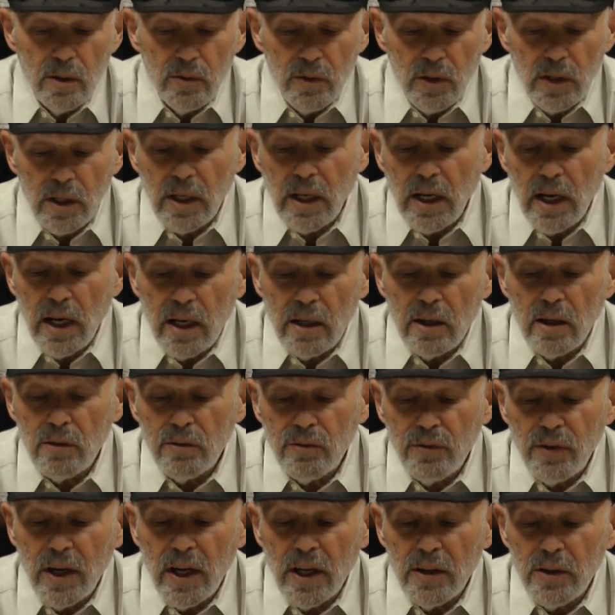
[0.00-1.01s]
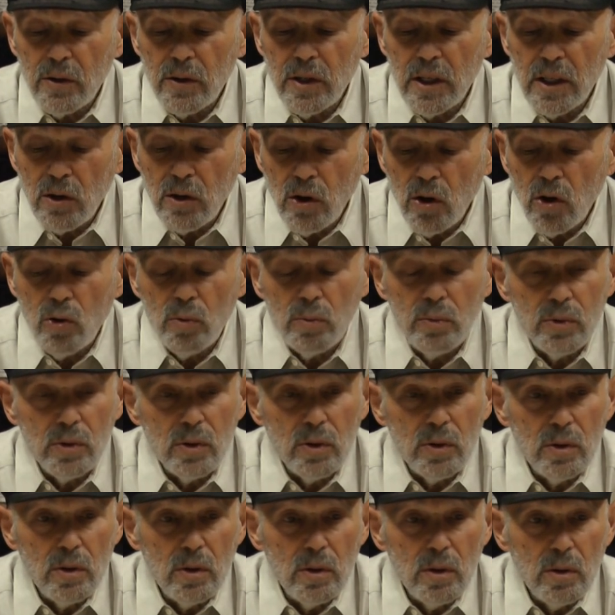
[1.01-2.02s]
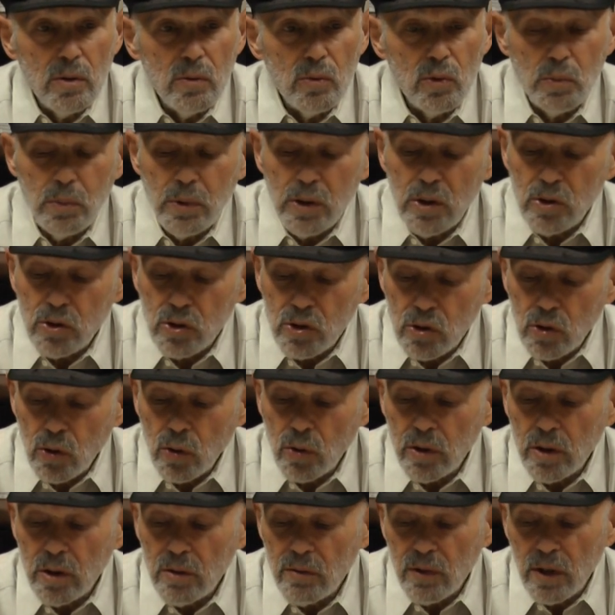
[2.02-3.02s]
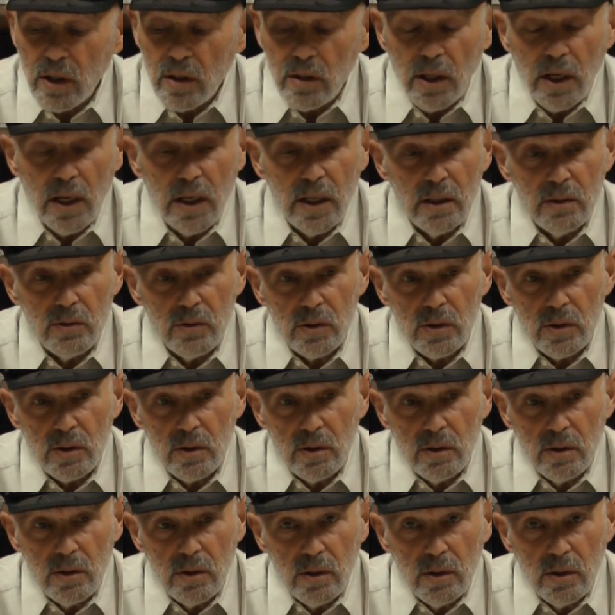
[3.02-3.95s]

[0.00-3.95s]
that God our Father hoped would be the story of our lives.